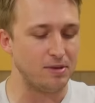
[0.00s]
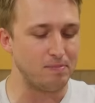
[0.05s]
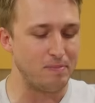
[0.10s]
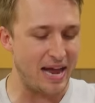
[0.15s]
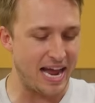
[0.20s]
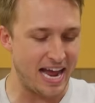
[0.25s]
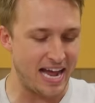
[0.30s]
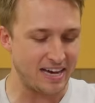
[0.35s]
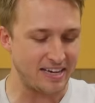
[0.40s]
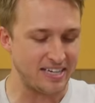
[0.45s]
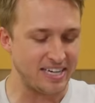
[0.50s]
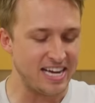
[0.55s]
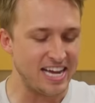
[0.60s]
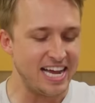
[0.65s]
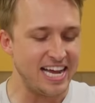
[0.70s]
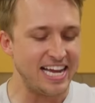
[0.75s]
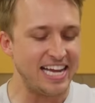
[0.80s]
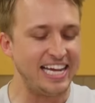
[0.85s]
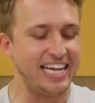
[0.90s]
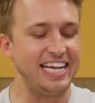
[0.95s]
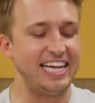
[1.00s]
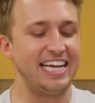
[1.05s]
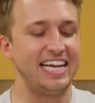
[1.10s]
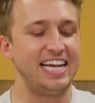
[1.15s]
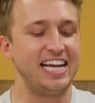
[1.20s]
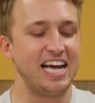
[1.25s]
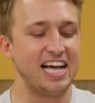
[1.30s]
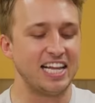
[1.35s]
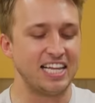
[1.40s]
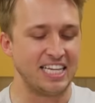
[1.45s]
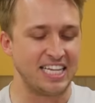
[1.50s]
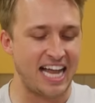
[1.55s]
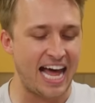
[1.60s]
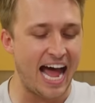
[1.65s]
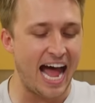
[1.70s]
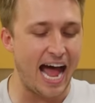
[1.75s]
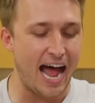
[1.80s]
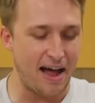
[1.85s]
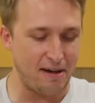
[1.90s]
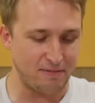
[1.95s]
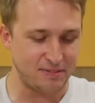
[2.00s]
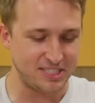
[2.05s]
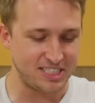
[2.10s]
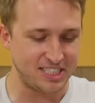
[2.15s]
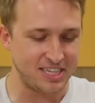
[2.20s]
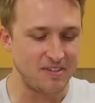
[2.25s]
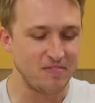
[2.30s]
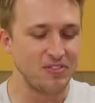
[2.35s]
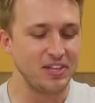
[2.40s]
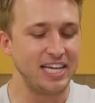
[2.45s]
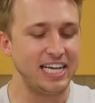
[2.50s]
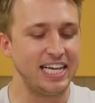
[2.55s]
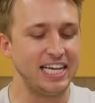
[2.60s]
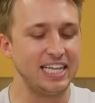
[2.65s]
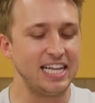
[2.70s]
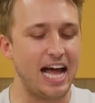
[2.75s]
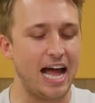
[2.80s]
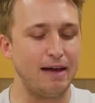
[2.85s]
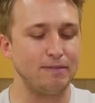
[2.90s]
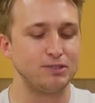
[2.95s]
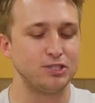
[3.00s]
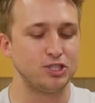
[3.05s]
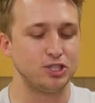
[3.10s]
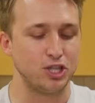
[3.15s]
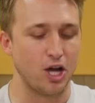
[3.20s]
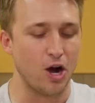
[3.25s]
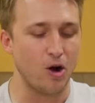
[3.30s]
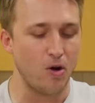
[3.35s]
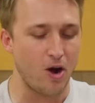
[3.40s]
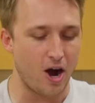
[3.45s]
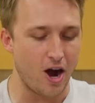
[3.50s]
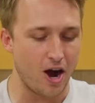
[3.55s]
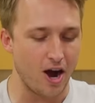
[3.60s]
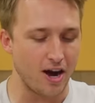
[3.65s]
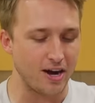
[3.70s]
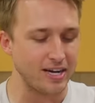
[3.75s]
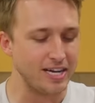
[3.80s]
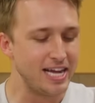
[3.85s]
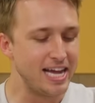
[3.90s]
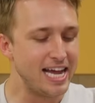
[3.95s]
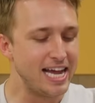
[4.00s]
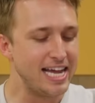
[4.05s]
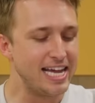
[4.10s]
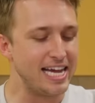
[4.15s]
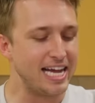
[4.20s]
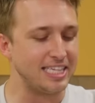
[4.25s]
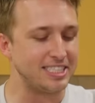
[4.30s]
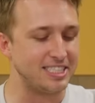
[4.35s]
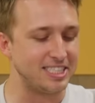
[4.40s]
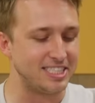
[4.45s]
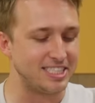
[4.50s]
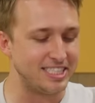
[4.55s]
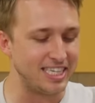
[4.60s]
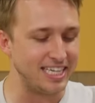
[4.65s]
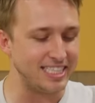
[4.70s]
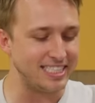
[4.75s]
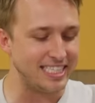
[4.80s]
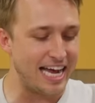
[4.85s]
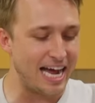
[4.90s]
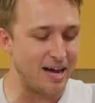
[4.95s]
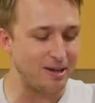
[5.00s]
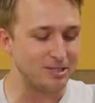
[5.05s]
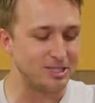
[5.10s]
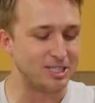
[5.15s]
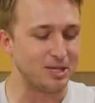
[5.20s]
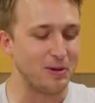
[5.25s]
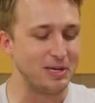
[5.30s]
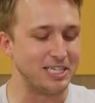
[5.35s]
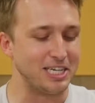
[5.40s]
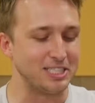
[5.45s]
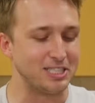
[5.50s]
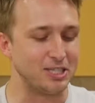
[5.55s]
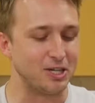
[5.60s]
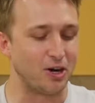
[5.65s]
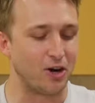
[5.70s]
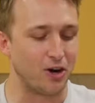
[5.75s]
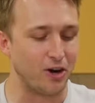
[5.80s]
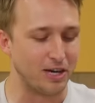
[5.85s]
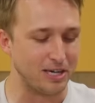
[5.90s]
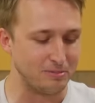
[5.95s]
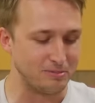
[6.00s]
the man. He laughs. He laughs so hard he has to sit down so he doesn't hurt